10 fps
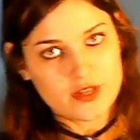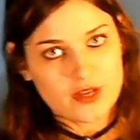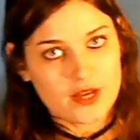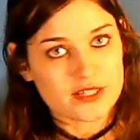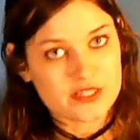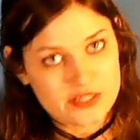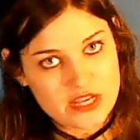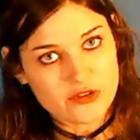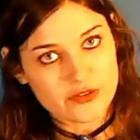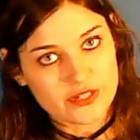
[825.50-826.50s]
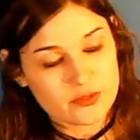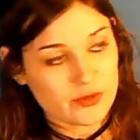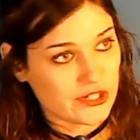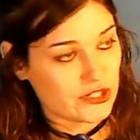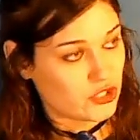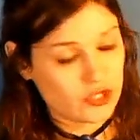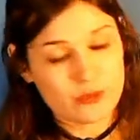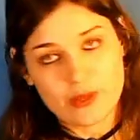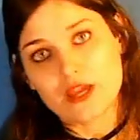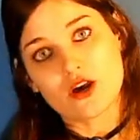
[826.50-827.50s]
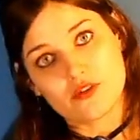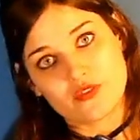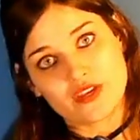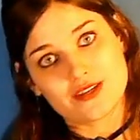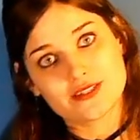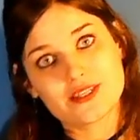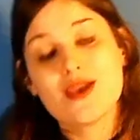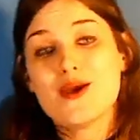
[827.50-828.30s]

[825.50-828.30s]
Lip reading: a secret, which should be obvious,